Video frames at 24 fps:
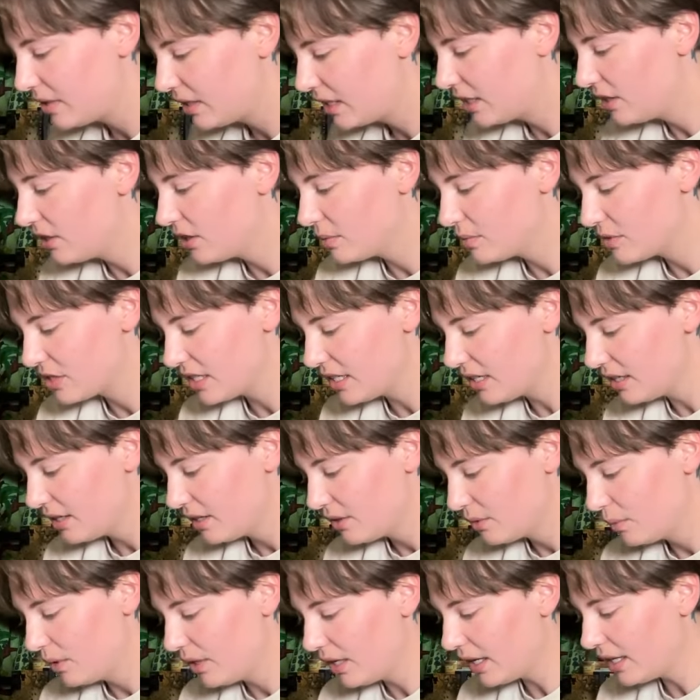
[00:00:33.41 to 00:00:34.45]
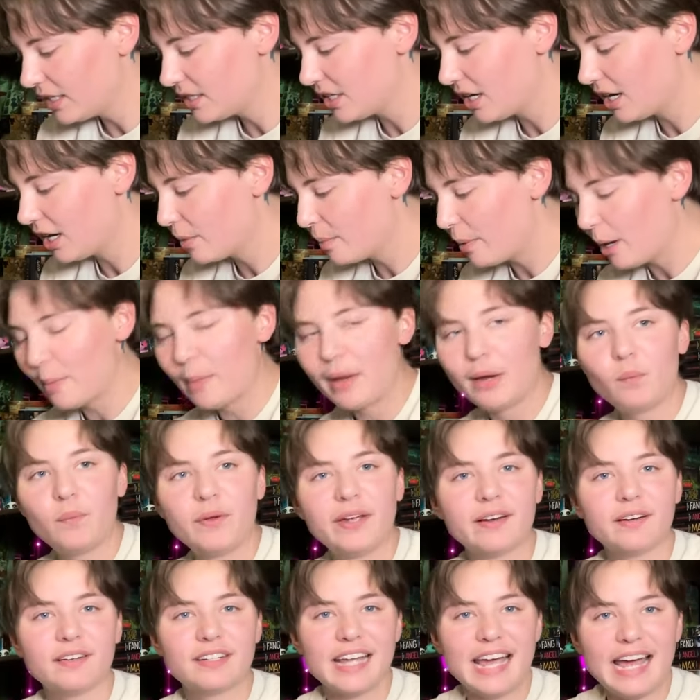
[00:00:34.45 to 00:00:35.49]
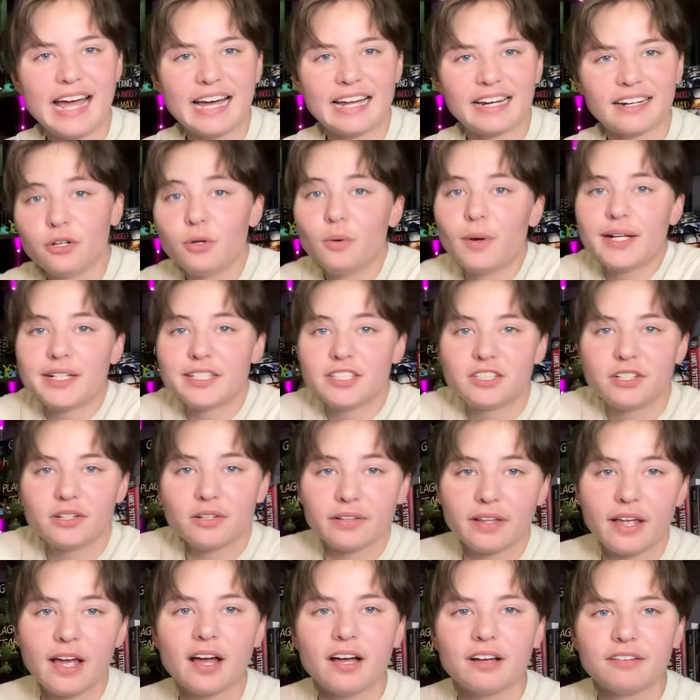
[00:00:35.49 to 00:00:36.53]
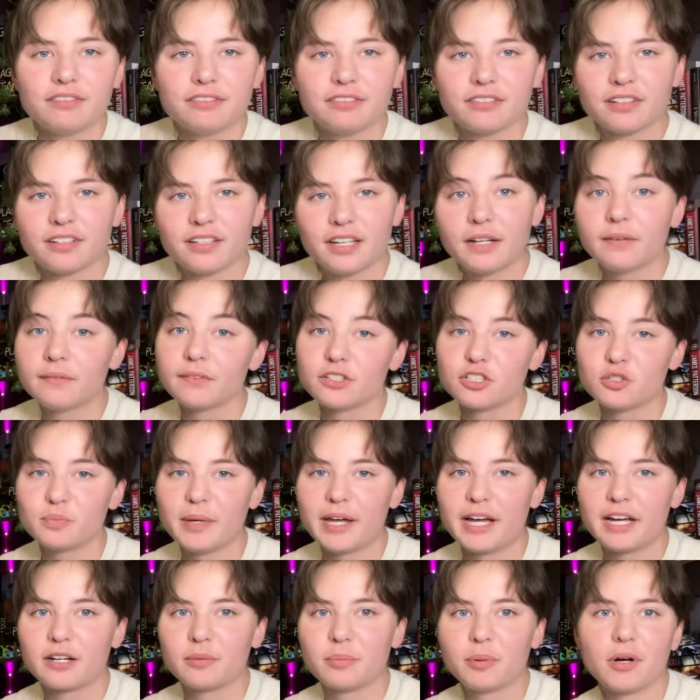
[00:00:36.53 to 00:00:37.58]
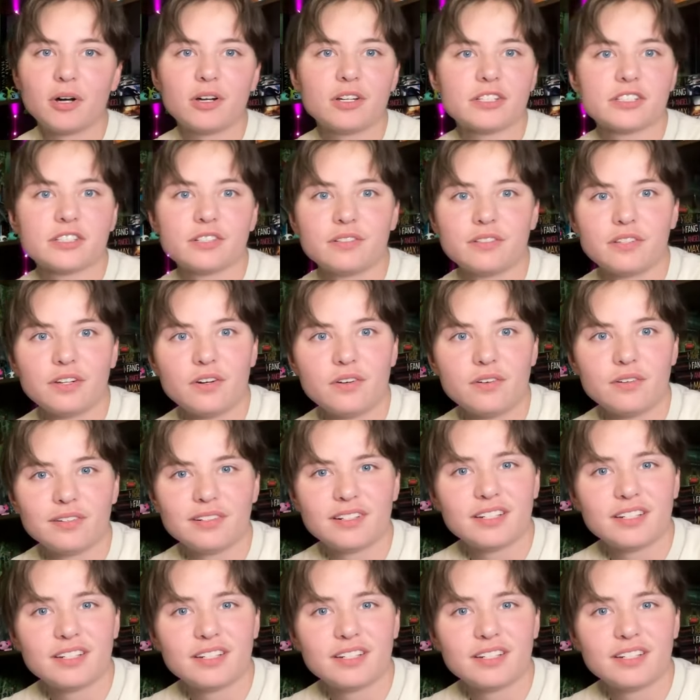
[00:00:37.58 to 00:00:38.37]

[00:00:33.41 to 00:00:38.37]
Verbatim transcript: Can you come sit? We gotta talk about my weird dad, who I still love and respect, but also don't.